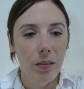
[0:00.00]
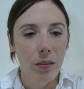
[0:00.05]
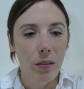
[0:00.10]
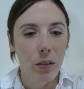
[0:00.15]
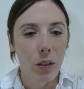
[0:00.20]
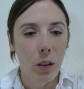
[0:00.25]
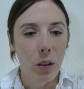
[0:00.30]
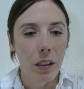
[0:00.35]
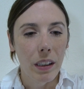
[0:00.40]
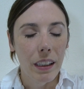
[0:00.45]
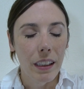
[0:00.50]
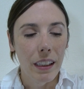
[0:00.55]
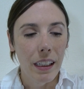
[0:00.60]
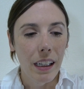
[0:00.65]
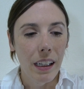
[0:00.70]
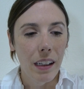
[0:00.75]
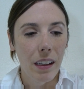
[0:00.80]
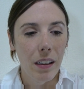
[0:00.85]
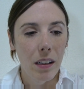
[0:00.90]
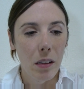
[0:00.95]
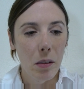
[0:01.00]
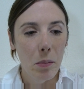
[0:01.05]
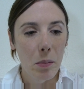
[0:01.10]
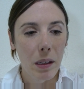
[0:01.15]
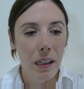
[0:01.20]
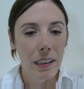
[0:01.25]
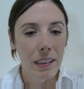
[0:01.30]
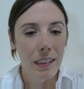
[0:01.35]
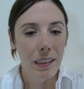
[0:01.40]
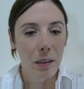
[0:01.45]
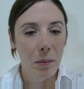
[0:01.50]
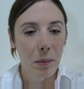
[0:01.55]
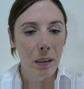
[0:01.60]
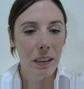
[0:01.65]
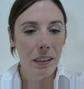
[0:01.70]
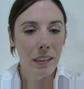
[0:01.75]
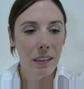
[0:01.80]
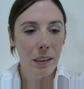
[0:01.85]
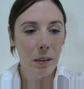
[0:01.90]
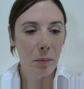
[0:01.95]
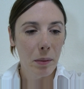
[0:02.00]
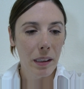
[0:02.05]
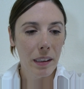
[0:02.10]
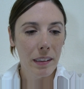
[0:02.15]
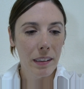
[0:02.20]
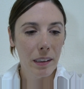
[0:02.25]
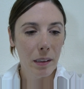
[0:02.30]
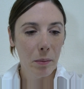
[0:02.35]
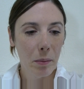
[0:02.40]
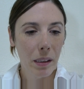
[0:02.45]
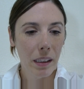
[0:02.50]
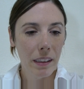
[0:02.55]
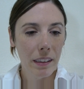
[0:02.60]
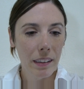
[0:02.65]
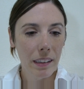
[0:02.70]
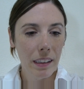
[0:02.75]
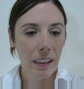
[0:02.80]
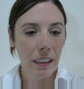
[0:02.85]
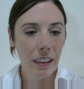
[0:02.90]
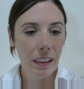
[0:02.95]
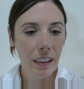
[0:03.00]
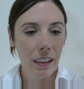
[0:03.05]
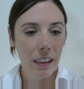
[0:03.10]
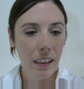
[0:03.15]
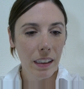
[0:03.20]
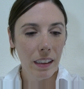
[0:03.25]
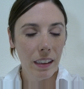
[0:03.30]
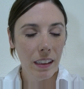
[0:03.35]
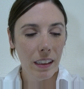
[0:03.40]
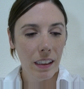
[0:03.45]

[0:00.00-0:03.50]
Forward and down. Pressing, pressing, pressing, pressing.